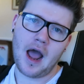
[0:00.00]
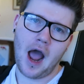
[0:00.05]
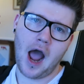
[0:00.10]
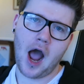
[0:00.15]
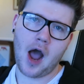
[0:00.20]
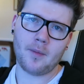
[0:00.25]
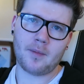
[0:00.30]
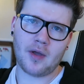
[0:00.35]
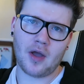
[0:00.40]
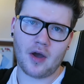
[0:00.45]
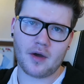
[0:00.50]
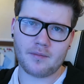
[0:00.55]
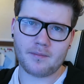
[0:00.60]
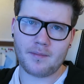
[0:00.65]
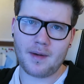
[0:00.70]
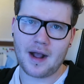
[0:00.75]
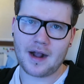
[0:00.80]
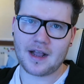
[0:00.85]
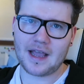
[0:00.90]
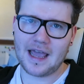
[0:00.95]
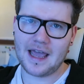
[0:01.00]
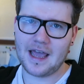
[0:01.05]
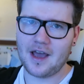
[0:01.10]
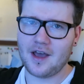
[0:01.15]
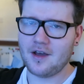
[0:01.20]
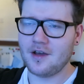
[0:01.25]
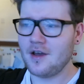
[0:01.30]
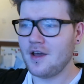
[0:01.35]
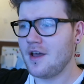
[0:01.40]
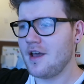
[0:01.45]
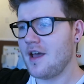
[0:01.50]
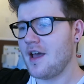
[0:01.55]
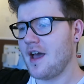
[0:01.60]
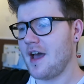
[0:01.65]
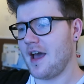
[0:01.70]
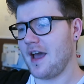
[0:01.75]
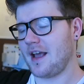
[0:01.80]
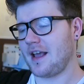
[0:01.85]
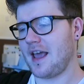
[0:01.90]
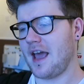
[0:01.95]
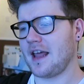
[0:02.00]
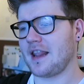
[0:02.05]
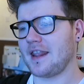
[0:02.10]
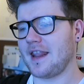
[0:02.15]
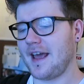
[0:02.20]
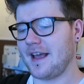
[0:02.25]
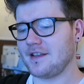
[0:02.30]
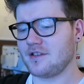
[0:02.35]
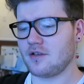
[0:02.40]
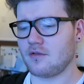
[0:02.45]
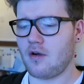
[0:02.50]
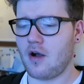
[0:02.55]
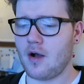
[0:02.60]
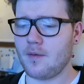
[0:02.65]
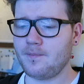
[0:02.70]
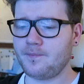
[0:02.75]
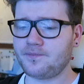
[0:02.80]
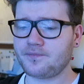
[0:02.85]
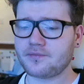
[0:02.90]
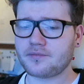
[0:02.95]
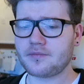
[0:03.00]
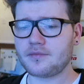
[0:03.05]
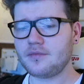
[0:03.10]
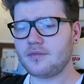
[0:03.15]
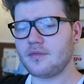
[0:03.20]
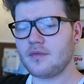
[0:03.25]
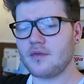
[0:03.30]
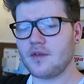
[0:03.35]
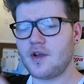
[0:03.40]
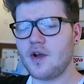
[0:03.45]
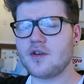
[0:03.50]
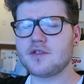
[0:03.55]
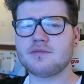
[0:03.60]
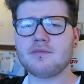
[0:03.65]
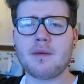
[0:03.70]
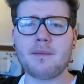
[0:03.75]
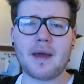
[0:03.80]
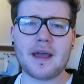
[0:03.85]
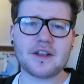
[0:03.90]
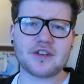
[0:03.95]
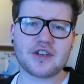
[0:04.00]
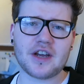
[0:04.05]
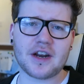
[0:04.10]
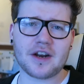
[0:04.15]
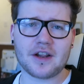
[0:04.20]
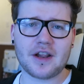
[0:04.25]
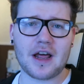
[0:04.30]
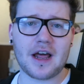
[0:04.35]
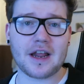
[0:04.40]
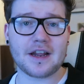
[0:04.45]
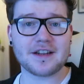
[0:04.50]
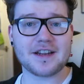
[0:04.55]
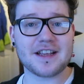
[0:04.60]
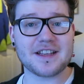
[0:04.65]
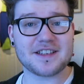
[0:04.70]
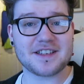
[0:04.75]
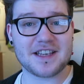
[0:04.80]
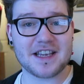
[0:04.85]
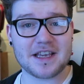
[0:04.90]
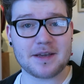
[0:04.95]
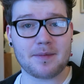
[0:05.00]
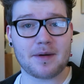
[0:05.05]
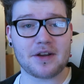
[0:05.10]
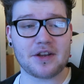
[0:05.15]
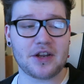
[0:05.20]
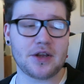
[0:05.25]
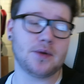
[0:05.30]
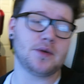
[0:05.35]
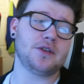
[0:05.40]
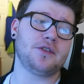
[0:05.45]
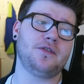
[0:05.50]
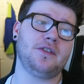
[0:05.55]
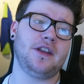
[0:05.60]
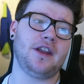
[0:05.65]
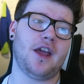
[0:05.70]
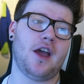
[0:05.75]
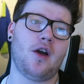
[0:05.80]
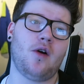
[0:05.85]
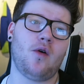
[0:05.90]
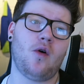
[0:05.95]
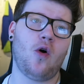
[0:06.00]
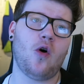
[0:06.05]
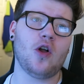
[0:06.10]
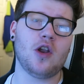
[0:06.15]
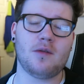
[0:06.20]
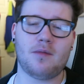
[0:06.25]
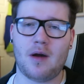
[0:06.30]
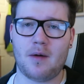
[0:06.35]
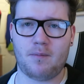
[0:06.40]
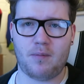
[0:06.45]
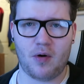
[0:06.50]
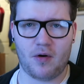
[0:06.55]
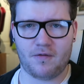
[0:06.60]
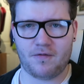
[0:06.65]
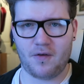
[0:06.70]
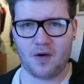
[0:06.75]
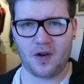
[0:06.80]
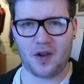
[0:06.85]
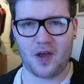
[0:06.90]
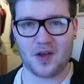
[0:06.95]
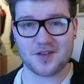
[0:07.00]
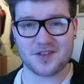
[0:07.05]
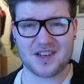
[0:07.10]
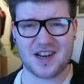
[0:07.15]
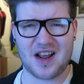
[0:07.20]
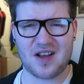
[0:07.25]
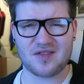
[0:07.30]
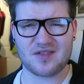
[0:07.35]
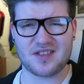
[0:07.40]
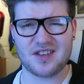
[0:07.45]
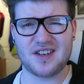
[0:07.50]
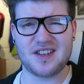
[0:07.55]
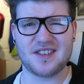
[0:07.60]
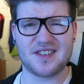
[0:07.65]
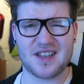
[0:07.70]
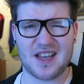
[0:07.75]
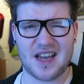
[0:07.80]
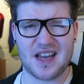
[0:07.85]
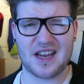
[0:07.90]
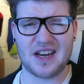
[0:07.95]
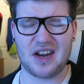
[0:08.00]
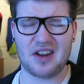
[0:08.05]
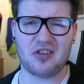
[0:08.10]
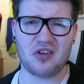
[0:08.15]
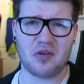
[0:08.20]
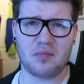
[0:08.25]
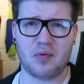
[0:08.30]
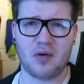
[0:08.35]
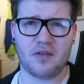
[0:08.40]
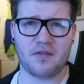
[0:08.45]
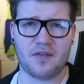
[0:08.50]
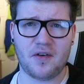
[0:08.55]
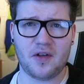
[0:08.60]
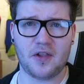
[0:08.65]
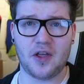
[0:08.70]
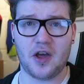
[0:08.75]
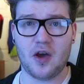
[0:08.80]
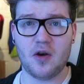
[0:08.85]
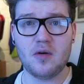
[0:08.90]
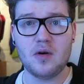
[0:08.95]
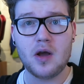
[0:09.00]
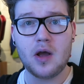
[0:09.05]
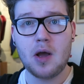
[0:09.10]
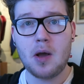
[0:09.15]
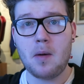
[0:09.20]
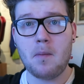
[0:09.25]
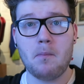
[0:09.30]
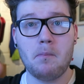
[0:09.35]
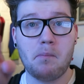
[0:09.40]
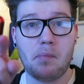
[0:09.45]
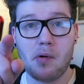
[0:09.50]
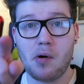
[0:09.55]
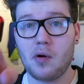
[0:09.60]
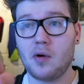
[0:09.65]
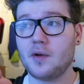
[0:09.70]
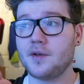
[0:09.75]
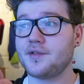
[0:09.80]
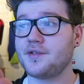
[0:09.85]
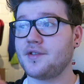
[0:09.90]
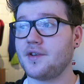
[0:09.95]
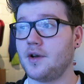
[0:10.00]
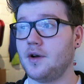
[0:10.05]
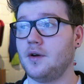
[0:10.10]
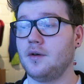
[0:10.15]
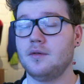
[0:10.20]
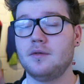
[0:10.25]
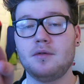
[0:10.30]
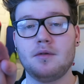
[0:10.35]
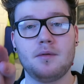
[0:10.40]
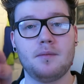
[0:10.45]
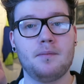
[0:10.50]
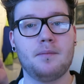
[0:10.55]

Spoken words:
I'll be on back here again later on. Go to my main channel and see my newest video all about portfolios and how to design your portfolio, but also